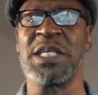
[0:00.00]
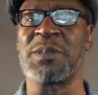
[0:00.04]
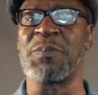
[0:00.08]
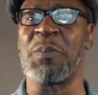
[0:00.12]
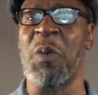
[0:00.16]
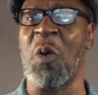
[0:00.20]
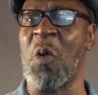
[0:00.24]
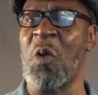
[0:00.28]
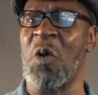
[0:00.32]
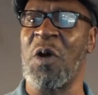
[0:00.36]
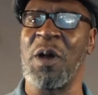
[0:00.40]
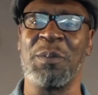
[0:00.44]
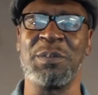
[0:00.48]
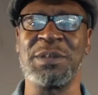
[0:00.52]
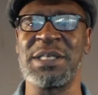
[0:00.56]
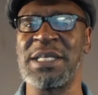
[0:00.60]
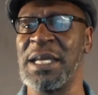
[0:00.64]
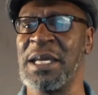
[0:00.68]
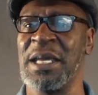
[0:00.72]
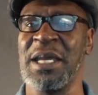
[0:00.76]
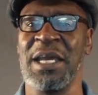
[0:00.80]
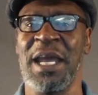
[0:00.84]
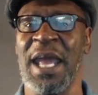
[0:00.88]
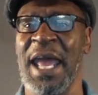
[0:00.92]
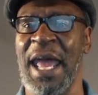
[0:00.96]
his poems
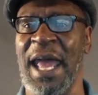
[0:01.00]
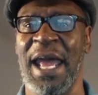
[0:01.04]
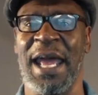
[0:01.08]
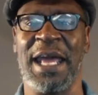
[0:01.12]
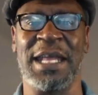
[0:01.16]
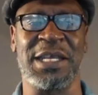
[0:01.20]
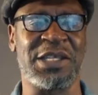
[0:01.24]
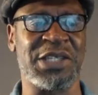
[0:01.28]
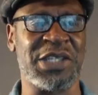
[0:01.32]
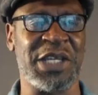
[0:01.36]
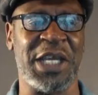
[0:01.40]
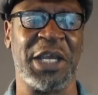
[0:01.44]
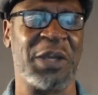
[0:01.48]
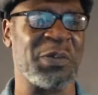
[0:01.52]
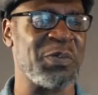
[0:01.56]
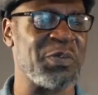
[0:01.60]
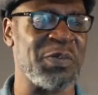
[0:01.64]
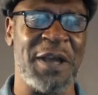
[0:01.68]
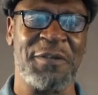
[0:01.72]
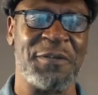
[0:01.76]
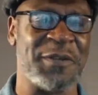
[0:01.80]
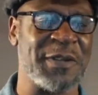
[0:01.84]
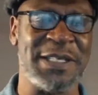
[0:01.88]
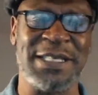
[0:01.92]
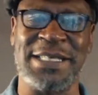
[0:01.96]
had chicken
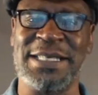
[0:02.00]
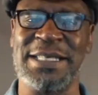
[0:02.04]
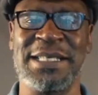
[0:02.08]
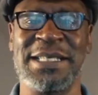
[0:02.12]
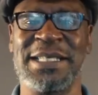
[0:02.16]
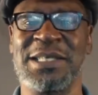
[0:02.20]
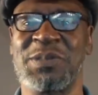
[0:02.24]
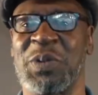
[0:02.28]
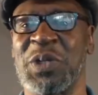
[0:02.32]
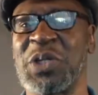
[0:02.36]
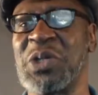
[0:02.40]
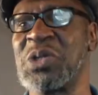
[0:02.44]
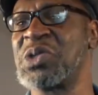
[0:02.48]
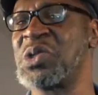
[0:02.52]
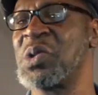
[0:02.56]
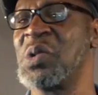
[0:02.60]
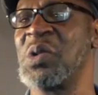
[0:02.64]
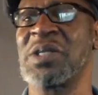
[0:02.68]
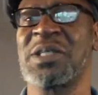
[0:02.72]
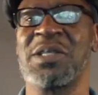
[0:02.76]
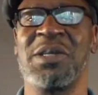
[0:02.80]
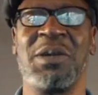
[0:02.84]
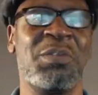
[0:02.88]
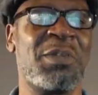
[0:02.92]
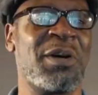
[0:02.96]
references. When you
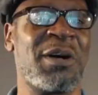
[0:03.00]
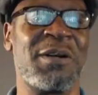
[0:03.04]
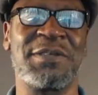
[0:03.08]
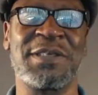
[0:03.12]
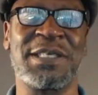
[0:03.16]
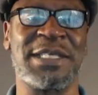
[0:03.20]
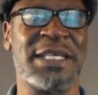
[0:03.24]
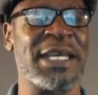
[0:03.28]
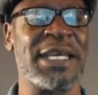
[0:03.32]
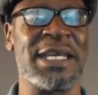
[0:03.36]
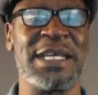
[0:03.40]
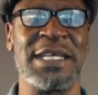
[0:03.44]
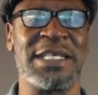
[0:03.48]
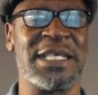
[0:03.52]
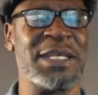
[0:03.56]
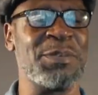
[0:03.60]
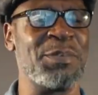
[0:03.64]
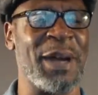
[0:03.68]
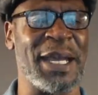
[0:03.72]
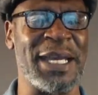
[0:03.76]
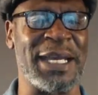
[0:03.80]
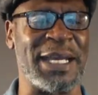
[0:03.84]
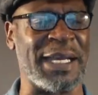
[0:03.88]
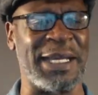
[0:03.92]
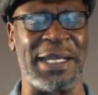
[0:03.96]
talk to him off stage, he
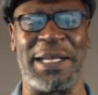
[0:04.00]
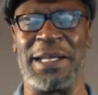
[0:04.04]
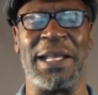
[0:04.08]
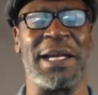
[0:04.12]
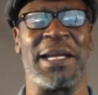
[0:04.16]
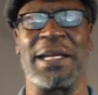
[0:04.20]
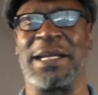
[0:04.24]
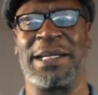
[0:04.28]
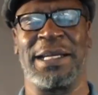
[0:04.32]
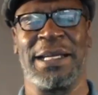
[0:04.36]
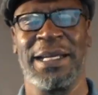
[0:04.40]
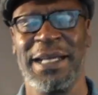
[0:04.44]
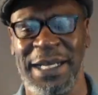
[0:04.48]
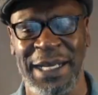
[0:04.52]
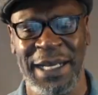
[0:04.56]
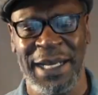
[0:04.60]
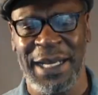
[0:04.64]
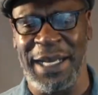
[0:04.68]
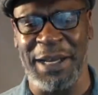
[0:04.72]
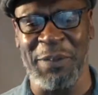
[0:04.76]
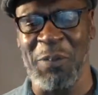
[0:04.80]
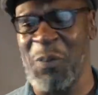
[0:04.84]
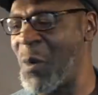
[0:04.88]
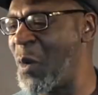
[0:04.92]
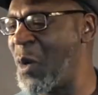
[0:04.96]
might cluck
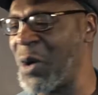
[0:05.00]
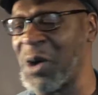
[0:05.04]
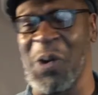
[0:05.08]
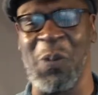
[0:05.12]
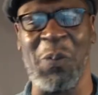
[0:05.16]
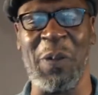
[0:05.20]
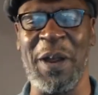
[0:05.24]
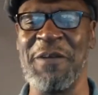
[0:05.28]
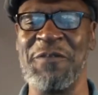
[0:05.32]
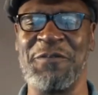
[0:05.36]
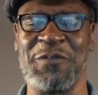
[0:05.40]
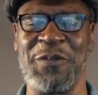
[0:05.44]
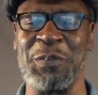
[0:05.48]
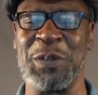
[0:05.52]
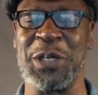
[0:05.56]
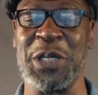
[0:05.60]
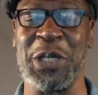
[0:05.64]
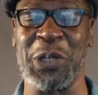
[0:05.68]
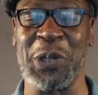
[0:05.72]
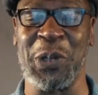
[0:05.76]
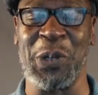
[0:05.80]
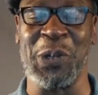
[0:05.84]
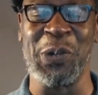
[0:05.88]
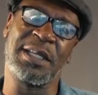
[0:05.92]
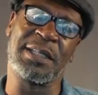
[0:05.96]
and walk away from
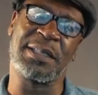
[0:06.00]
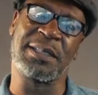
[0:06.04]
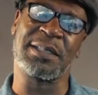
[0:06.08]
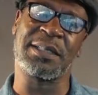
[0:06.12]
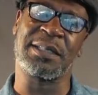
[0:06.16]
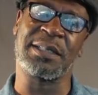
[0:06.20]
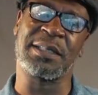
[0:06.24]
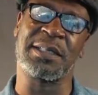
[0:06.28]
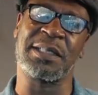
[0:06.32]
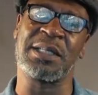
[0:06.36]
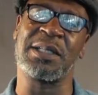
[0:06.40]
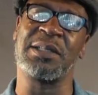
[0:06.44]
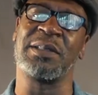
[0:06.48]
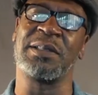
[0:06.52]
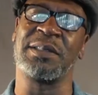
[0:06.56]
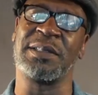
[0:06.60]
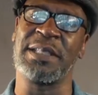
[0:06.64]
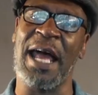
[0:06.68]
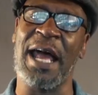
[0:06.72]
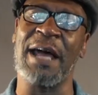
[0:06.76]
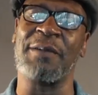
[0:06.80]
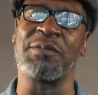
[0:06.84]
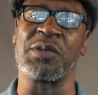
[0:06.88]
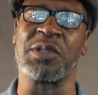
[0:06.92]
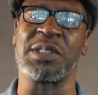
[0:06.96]
you. It's still
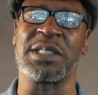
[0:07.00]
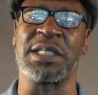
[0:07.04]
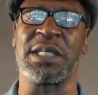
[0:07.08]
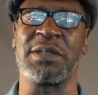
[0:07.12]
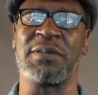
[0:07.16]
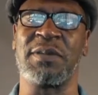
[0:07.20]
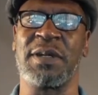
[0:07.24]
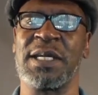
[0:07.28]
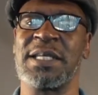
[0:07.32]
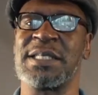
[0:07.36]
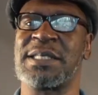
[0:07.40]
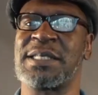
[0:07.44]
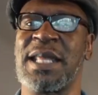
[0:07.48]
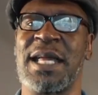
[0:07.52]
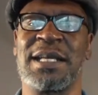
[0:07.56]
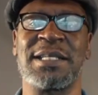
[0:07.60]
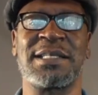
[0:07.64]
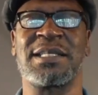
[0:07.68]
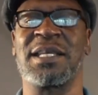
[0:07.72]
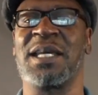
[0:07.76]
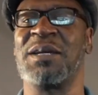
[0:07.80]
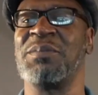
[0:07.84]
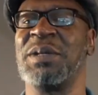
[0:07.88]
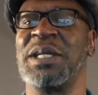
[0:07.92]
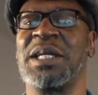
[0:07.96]
novelty, right? It's not
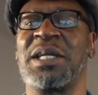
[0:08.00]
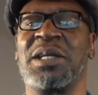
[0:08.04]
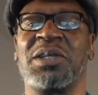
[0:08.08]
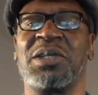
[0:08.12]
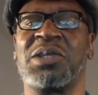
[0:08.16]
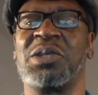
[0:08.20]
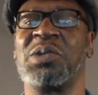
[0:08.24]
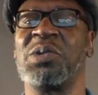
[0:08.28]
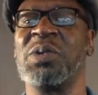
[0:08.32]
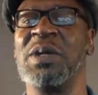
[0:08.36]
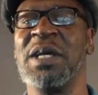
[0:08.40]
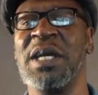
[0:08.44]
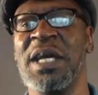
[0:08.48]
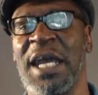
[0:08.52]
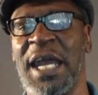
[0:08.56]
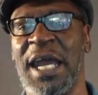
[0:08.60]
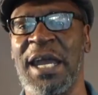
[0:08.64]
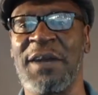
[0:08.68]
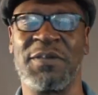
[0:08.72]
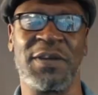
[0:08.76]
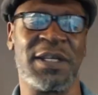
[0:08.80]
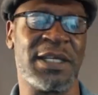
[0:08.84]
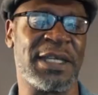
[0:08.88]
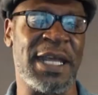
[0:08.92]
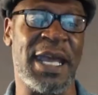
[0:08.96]
something he could do
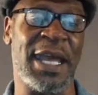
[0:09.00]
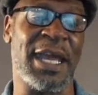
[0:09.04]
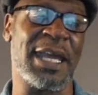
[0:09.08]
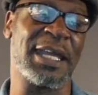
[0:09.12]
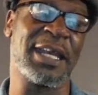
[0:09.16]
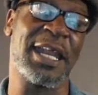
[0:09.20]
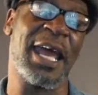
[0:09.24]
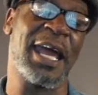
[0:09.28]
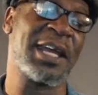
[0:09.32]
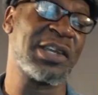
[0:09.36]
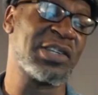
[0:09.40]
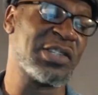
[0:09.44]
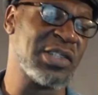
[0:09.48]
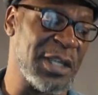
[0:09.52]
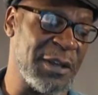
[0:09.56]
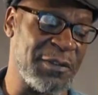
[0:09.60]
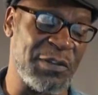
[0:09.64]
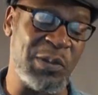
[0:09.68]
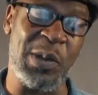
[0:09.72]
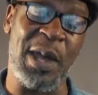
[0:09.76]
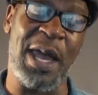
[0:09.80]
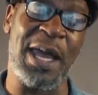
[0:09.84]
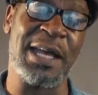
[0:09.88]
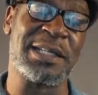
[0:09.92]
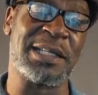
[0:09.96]
every day. And actually, if
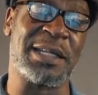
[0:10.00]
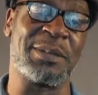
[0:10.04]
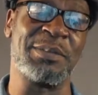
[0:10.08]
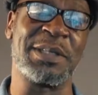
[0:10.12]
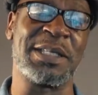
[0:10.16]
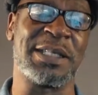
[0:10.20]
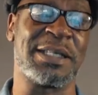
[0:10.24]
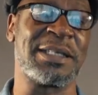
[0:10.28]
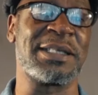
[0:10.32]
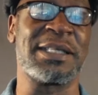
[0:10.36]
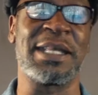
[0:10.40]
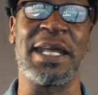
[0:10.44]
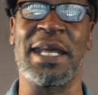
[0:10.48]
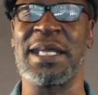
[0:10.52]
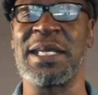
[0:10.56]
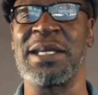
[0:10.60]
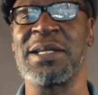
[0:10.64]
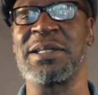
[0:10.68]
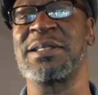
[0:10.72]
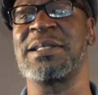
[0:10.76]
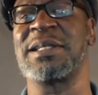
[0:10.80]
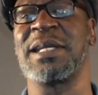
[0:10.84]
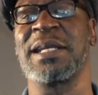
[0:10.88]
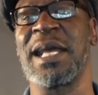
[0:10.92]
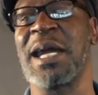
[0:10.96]
you ask him to this day,
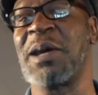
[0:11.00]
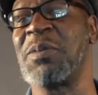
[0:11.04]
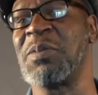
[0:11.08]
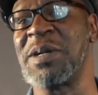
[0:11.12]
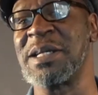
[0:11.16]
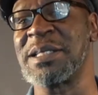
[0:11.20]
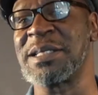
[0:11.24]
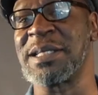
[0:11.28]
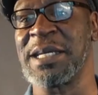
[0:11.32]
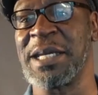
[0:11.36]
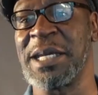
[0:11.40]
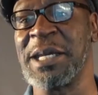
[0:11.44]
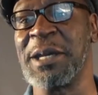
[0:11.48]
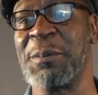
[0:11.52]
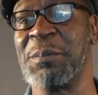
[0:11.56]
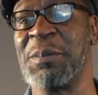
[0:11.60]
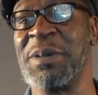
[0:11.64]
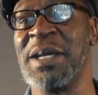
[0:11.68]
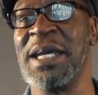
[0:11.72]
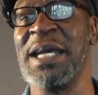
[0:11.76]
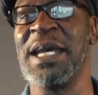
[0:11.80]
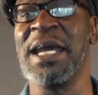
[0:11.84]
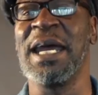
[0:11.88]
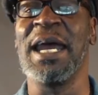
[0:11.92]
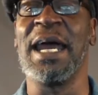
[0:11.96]
he'll say that wasn't
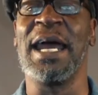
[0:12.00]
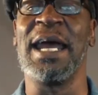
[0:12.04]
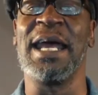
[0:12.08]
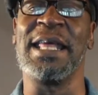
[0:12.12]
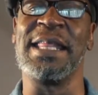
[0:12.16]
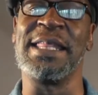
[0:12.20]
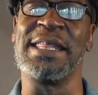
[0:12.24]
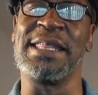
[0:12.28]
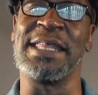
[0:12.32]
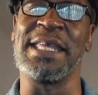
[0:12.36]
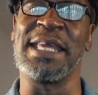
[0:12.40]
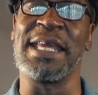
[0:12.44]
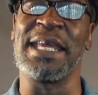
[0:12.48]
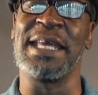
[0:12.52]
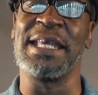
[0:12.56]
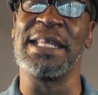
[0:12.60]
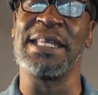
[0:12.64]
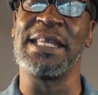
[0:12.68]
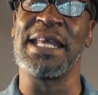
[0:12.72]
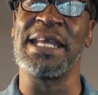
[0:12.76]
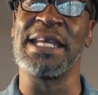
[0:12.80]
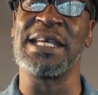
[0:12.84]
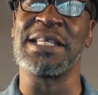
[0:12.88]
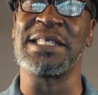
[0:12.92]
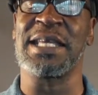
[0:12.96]
him. And
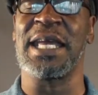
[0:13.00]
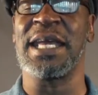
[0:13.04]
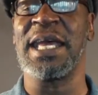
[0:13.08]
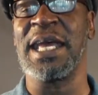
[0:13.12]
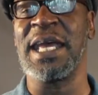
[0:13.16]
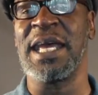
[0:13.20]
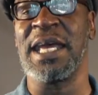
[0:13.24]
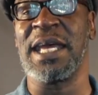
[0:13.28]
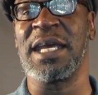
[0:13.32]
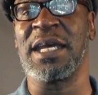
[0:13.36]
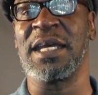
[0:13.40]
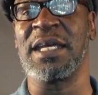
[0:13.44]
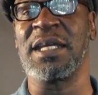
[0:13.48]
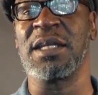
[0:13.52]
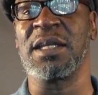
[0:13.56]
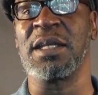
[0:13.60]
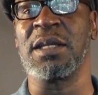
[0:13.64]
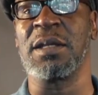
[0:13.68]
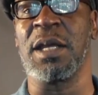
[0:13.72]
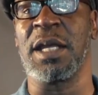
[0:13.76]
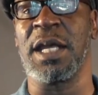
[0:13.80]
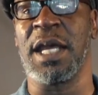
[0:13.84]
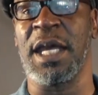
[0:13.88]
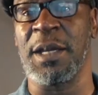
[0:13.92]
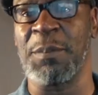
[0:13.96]
then there's Ed
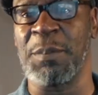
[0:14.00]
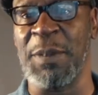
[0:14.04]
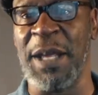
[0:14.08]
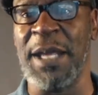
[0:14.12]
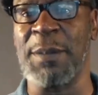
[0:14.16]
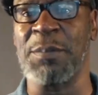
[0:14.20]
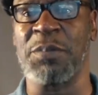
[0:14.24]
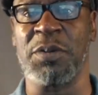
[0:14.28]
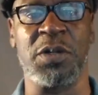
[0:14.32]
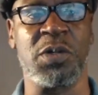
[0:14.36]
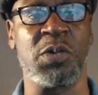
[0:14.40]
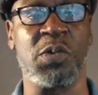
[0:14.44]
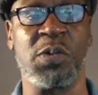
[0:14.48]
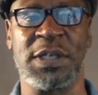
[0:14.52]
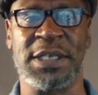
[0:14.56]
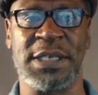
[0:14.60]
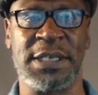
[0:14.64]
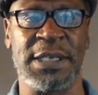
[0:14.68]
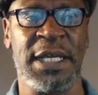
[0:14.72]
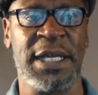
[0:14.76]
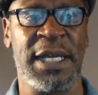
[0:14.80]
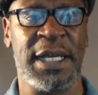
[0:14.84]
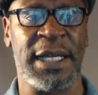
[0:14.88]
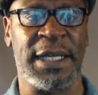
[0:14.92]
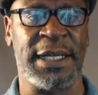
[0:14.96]
Ed Mabrey, who
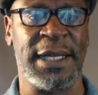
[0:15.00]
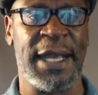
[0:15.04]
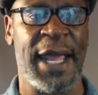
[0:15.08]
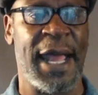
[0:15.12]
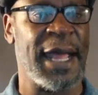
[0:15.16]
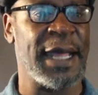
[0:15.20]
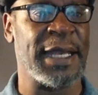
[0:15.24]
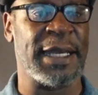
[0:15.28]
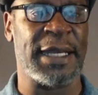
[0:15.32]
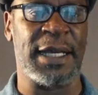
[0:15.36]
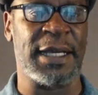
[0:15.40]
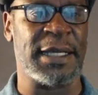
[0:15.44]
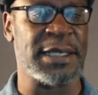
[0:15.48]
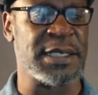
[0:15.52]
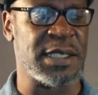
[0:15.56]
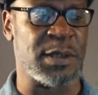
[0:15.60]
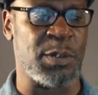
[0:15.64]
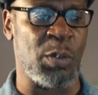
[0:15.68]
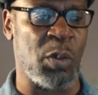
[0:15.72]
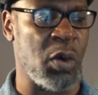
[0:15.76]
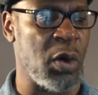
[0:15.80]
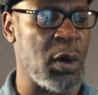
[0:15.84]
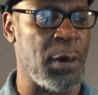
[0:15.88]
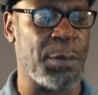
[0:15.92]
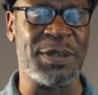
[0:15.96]
is not a
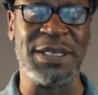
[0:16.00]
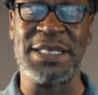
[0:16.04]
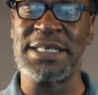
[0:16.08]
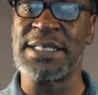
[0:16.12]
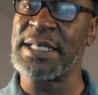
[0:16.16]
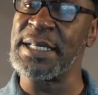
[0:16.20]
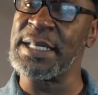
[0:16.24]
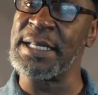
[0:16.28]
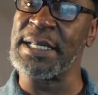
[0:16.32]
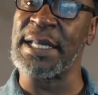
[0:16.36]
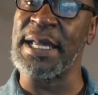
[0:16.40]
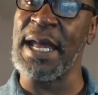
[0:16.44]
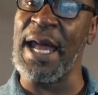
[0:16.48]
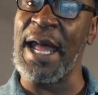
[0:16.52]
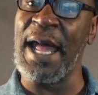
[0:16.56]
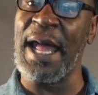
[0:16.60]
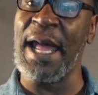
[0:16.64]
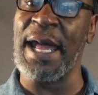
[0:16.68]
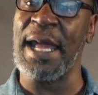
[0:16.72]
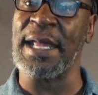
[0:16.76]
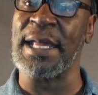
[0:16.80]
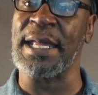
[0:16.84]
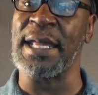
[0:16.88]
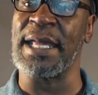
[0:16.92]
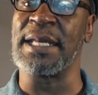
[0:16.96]
small petite
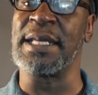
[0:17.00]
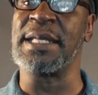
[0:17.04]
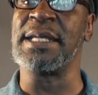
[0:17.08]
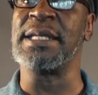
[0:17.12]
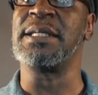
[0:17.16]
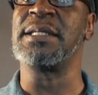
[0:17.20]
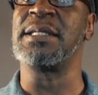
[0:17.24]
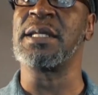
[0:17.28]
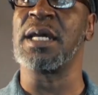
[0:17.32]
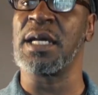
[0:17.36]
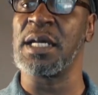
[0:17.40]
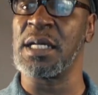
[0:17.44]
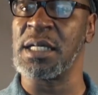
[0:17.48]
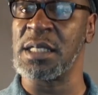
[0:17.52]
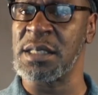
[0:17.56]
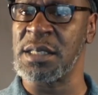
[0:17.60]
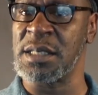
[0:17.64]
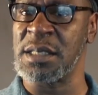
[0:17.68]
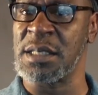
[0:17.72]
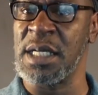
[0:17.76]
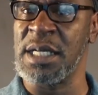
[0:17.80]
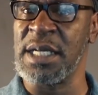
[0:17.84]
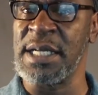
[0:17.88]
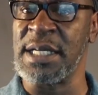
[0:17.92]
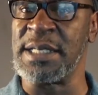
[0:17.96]
guy, and he
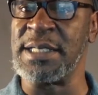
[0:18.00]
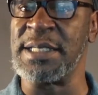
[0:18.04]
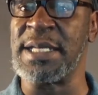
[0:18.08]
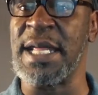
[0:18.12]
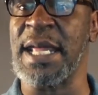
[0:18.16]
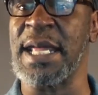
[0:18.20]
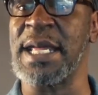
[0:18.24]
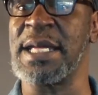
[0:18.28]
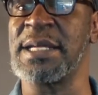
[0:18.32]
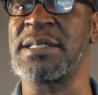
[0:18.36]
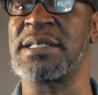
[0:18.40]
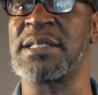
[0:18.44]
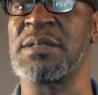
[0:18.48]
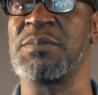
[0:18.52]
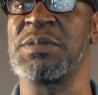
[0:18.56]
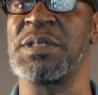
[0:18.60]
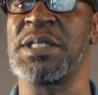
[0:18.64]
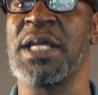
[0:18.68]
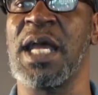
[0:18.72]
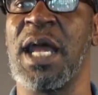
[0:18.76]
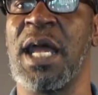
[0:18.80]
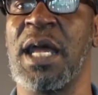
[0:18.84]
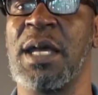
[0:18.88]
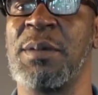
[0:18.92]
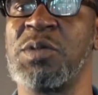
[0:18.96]
does dance
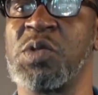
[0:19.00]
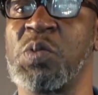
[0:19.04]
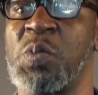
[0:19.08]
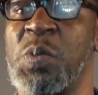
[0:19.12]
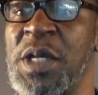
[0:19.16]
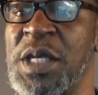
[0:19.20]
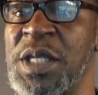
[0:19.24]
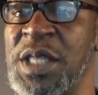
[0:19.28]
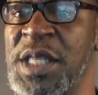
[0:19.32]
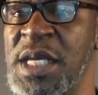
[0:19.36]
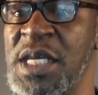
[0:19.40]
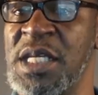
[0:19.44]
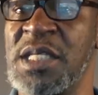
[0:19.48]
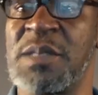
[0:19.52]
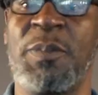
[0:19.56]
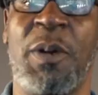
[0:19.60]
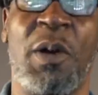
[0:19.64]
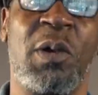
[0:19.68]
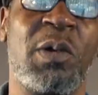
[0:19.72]
sometimes with his